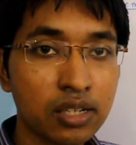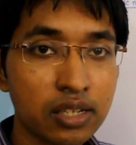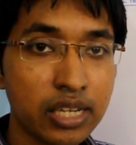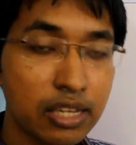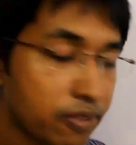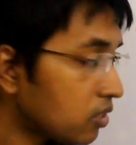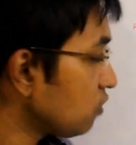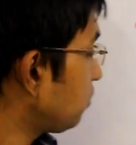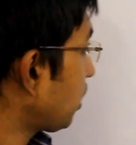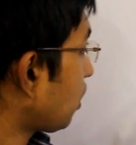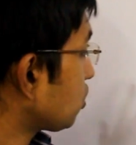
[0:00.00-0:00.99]
even if
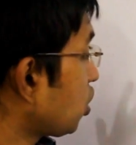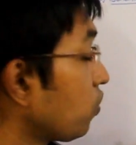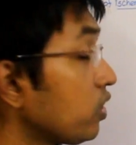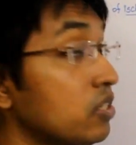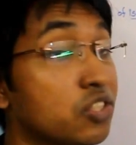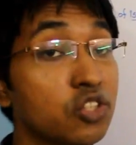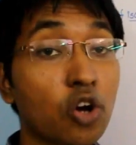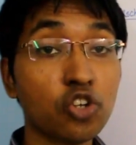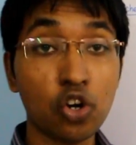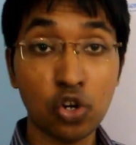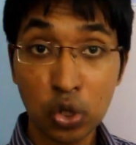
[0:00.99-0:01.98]
the artery is not
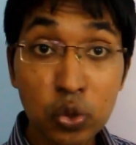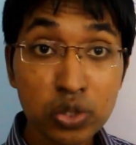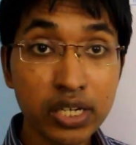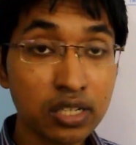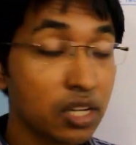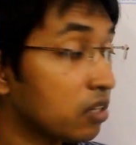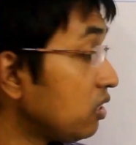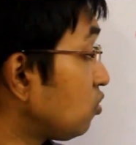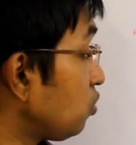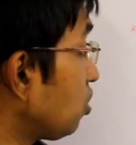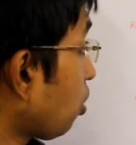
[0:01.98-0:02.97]
occluded,
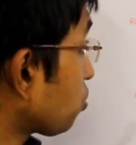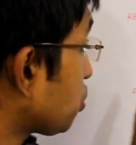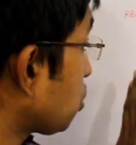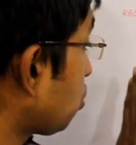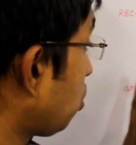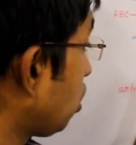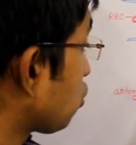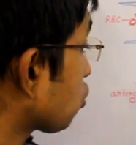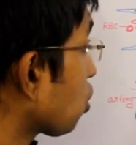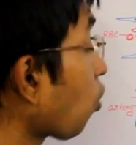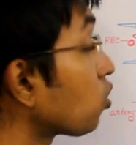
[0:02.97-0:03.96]
it will also
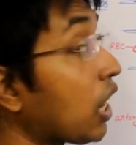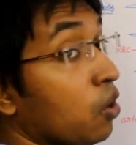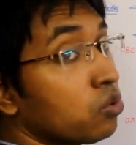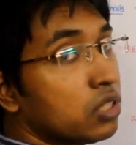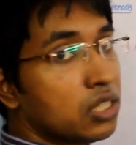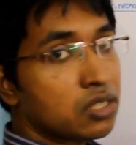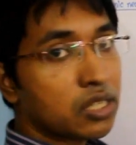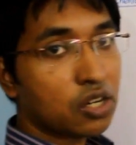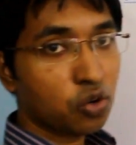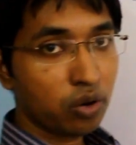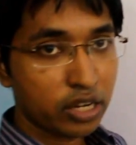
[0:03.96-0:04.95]
slow down the
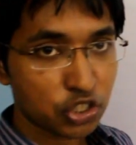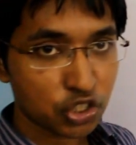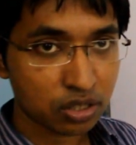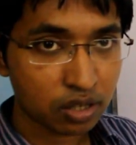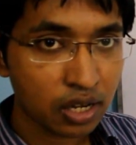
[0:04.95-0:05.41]
circulation.